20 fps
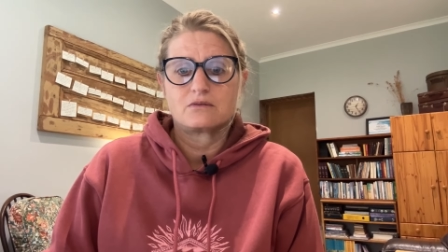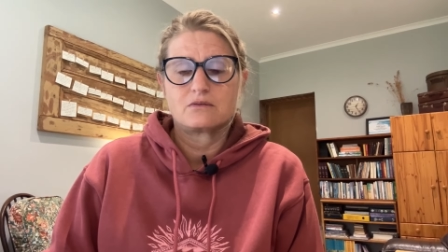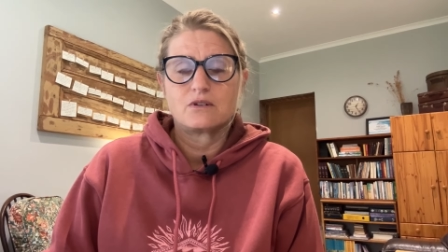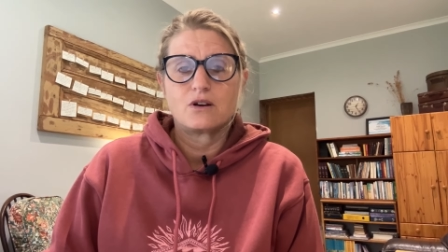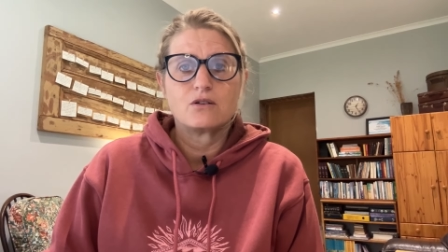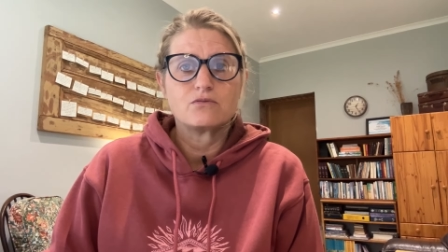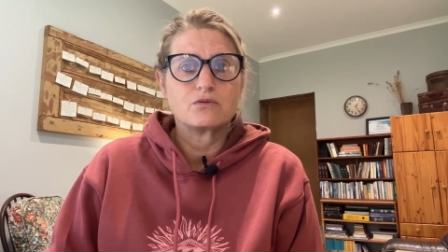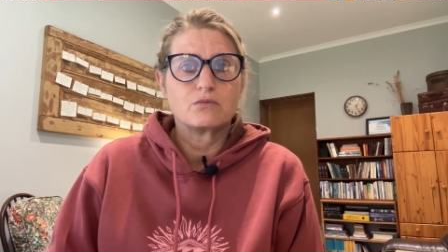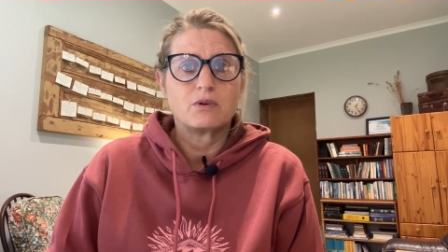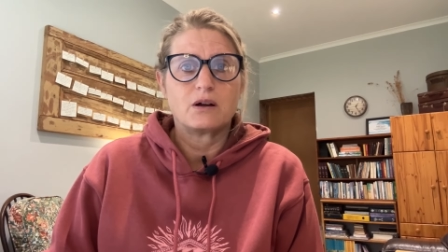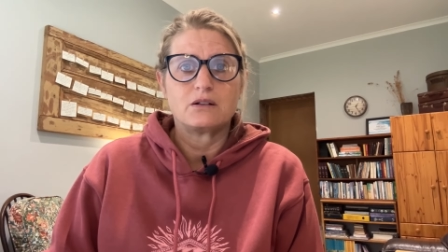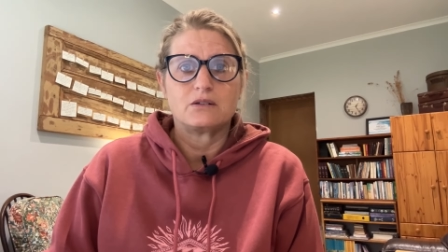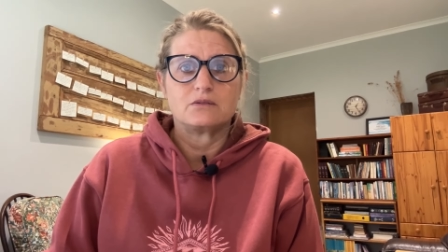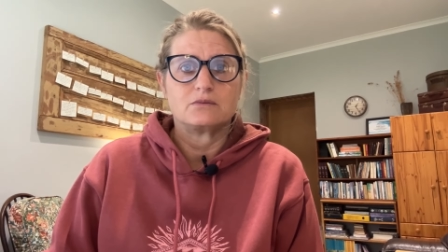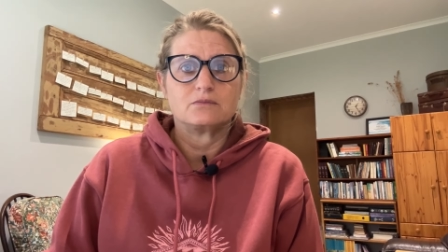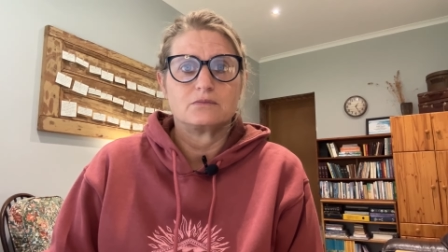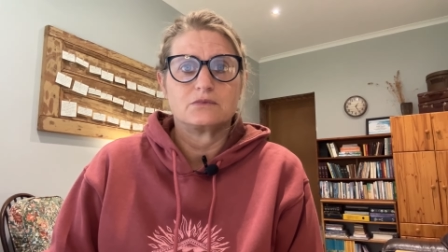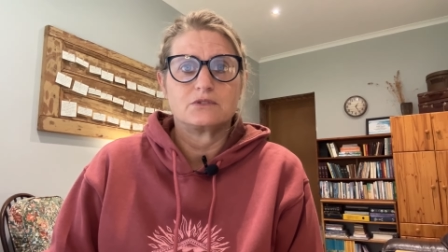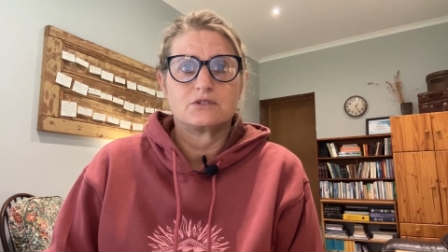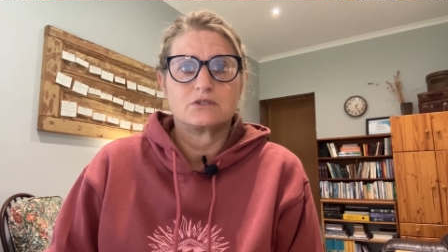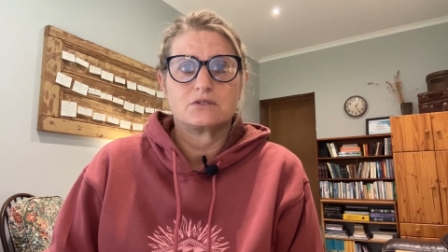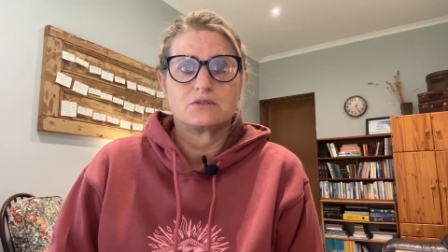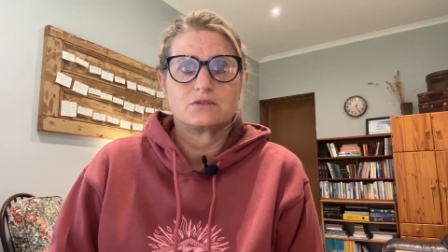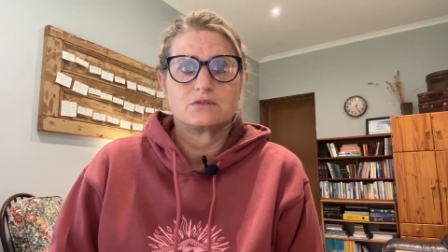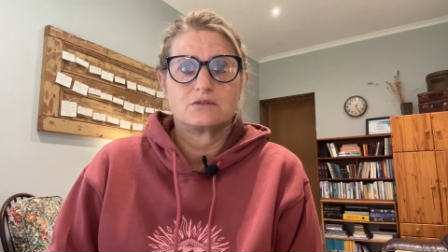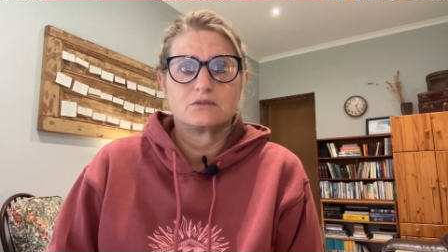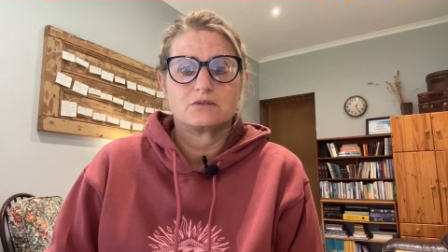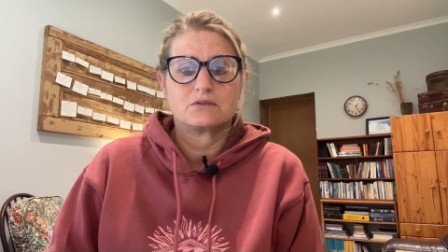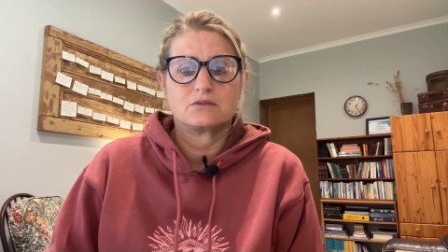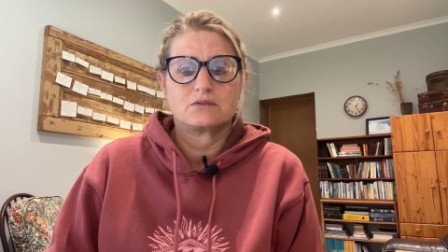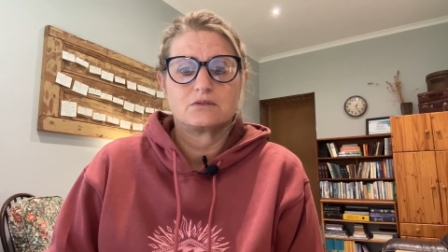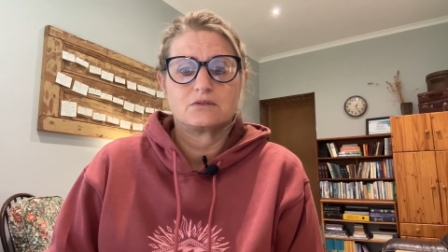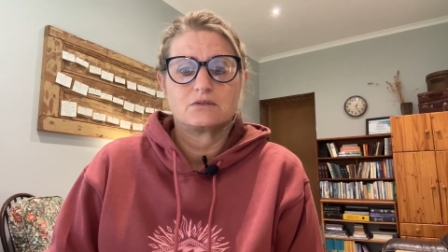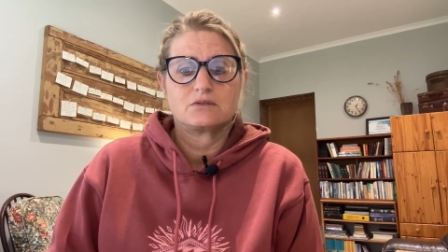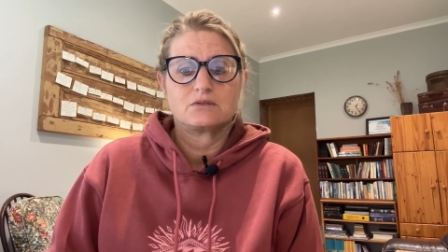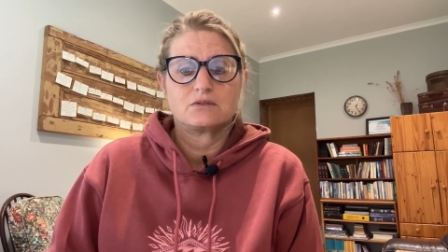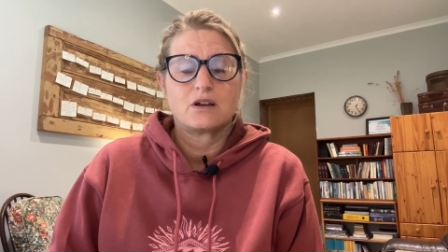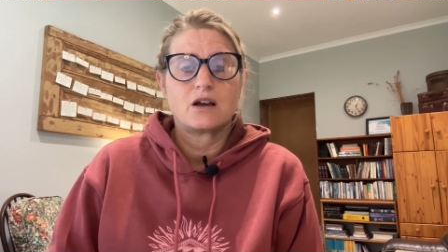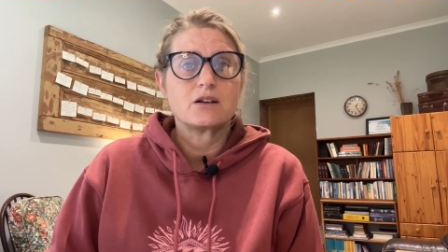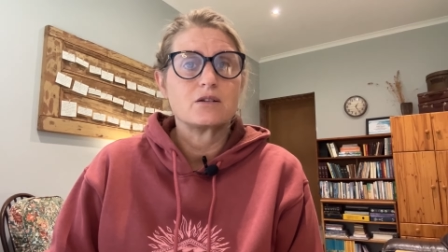overwhelmed,
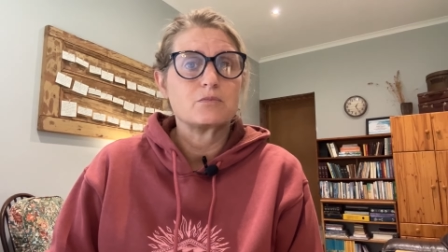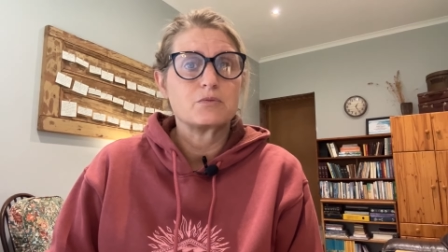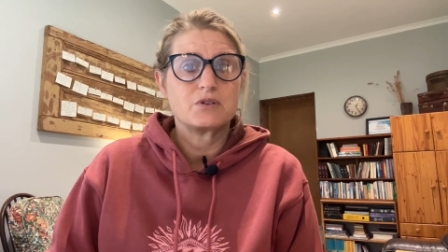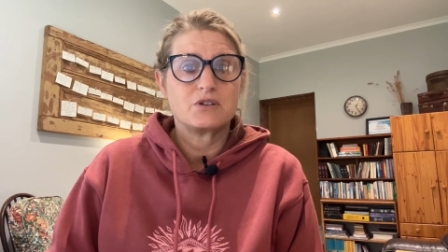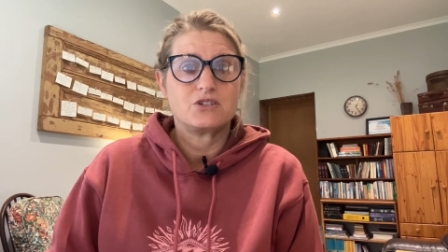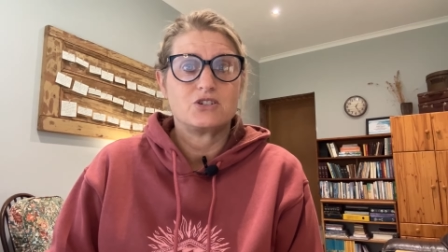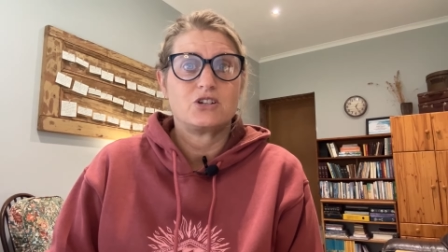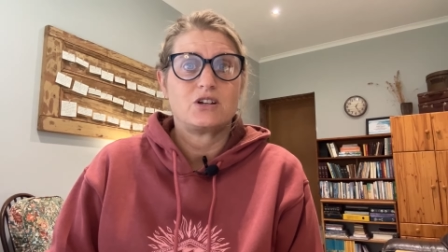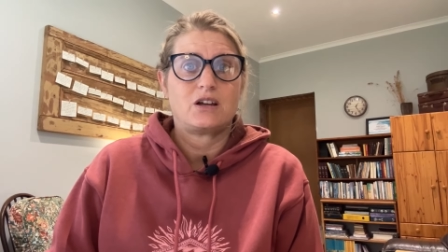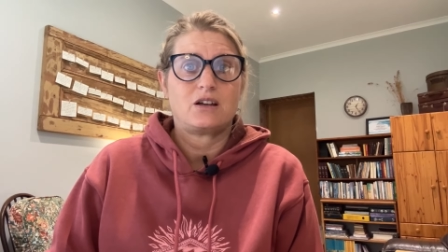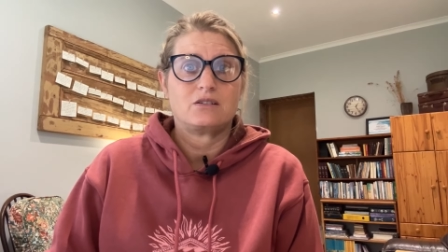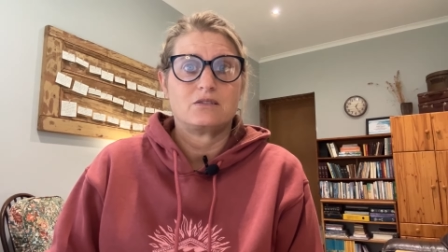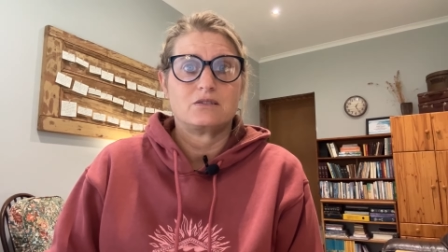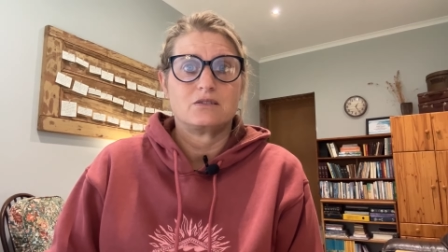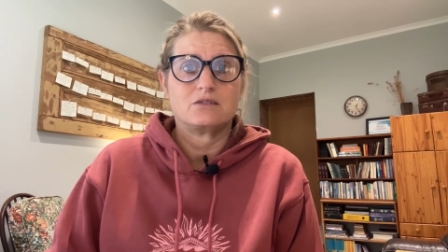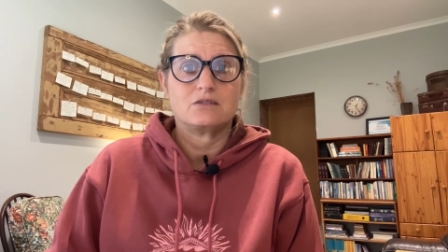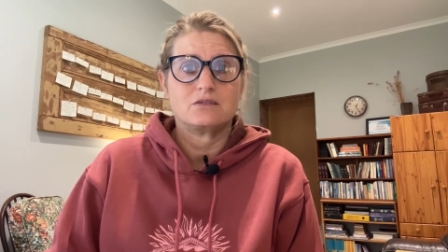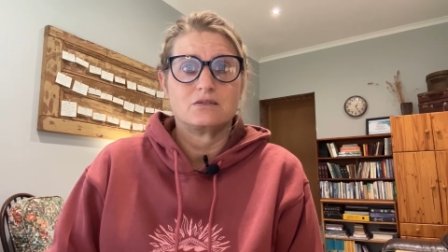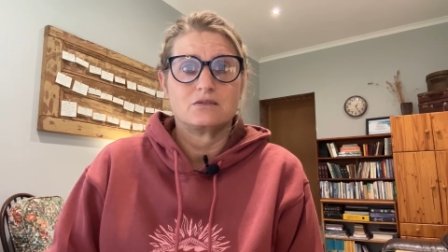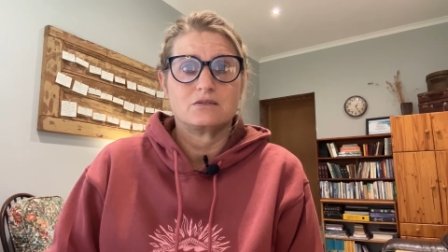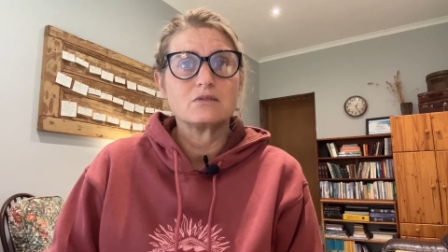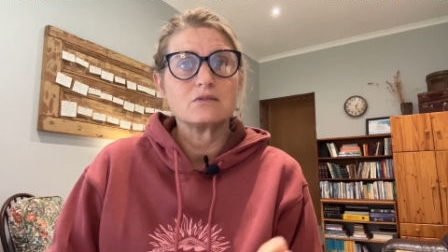unappreciated.